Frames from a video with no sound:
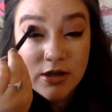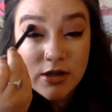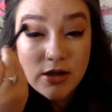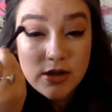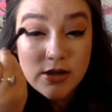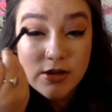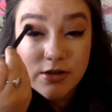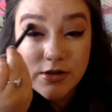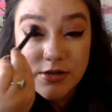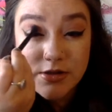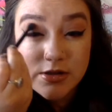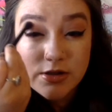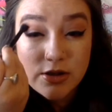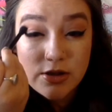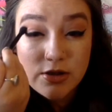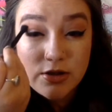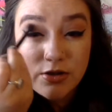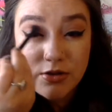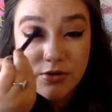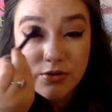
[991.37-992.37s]
It looks
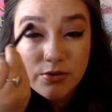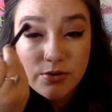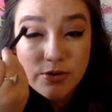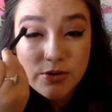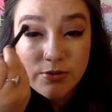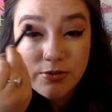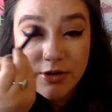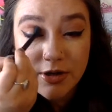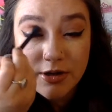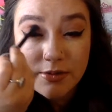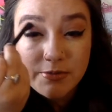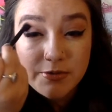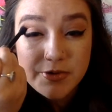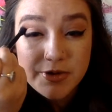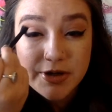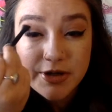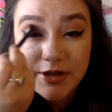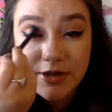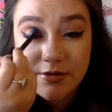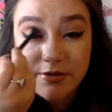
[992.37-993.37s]
cute with what I'm
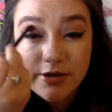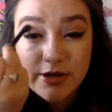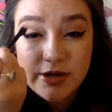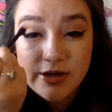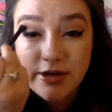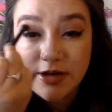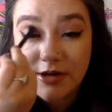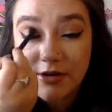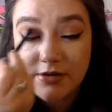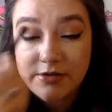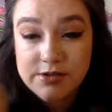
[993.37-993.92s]
wearing right now.